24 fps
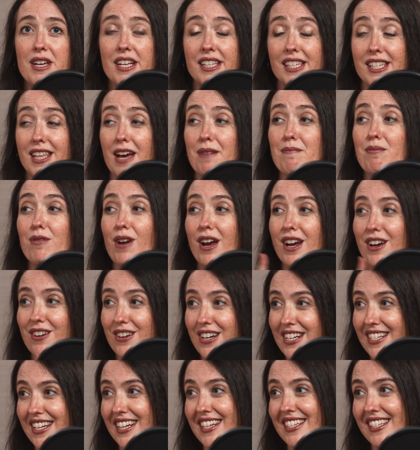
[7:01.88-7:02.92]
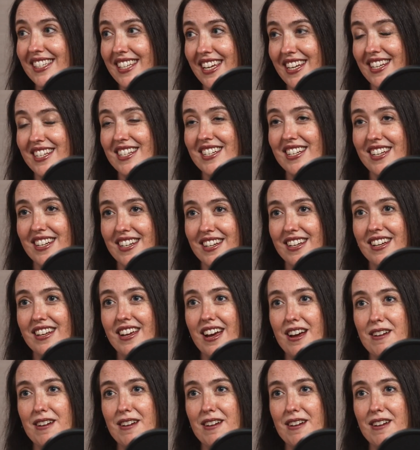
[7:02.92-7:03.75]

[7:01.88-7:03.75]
me, it's that prioritization